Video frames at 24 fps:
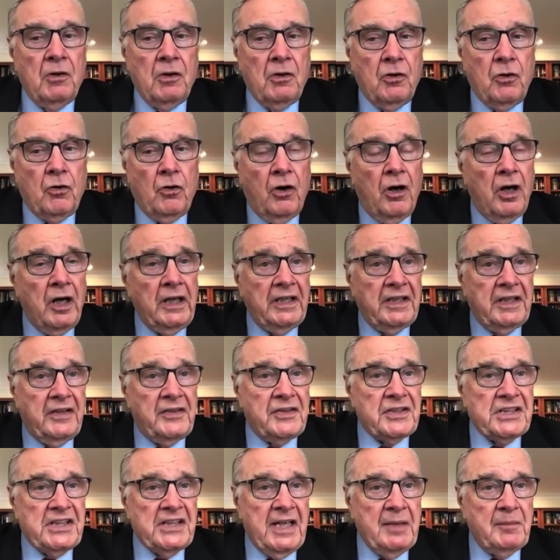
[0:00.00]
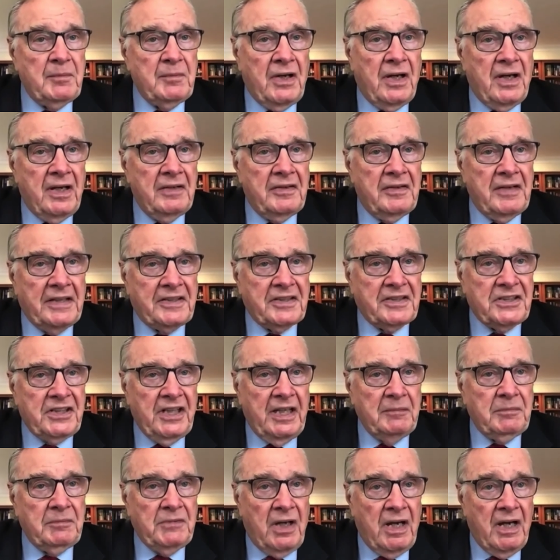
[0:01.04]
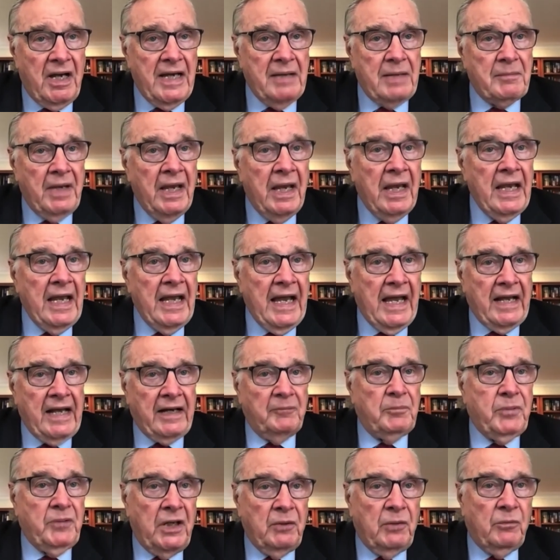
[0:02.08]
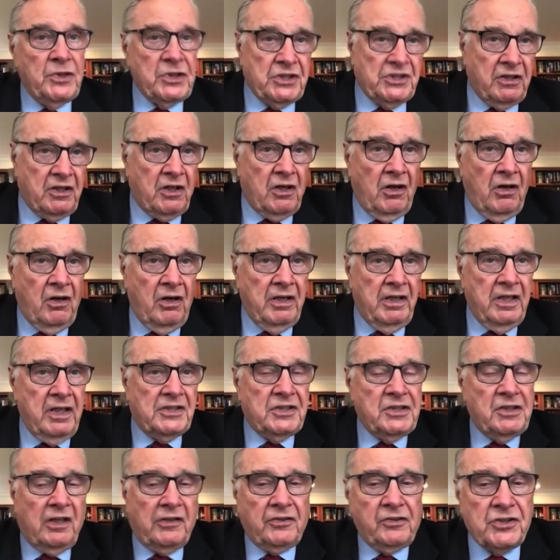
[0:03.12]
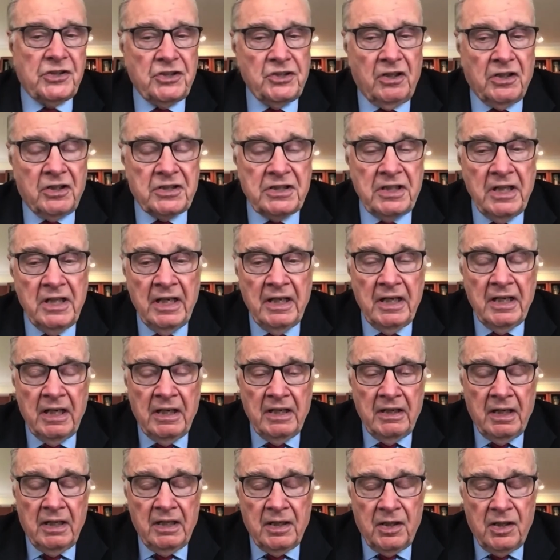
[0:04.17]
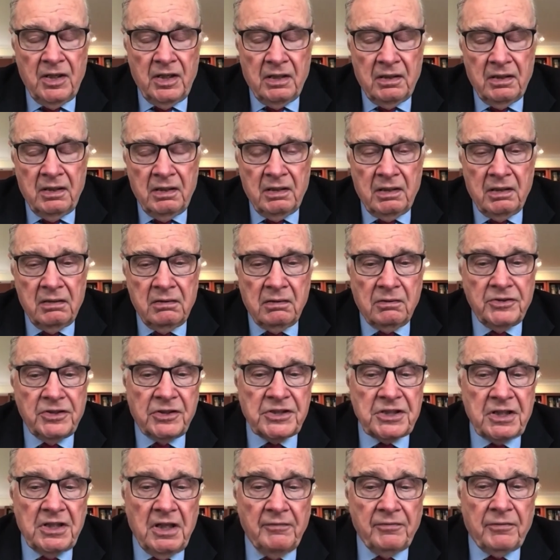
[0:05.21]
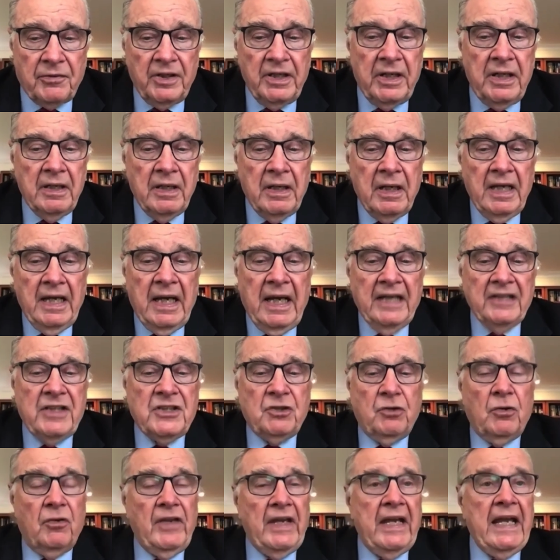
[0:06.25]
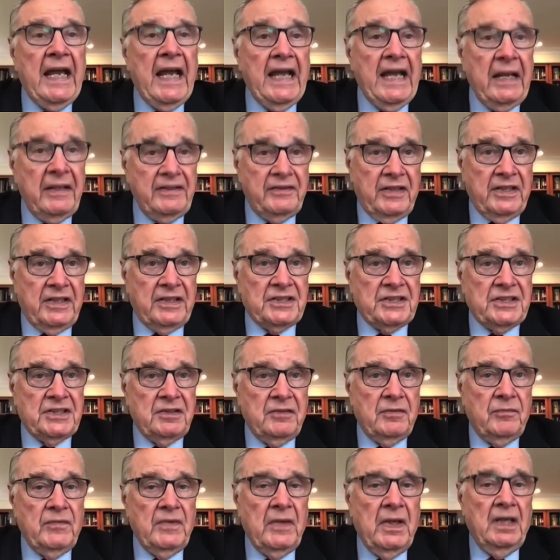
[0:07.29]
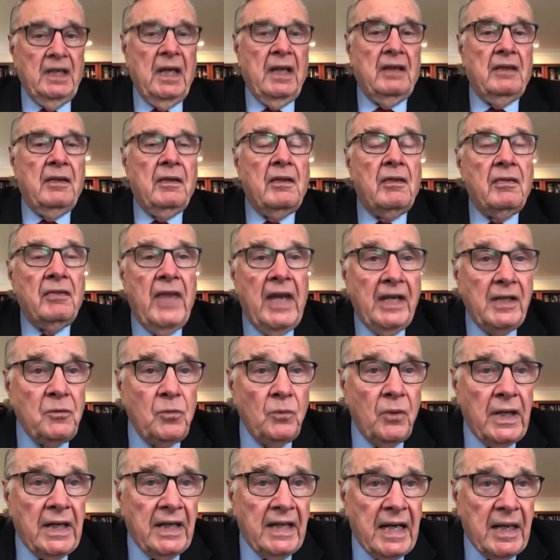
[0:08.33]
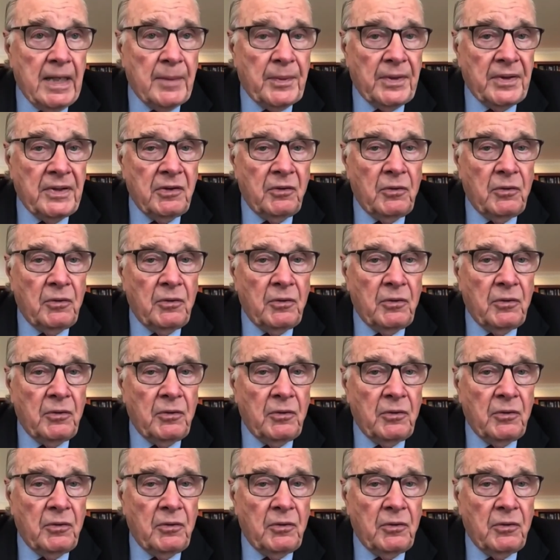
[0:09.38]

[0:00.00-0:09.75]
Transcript: Connaught did the same time at the same time had it, but it was the it's Dr. Salk's uh, uh, uh, discovery, and so they had this. Then what happened?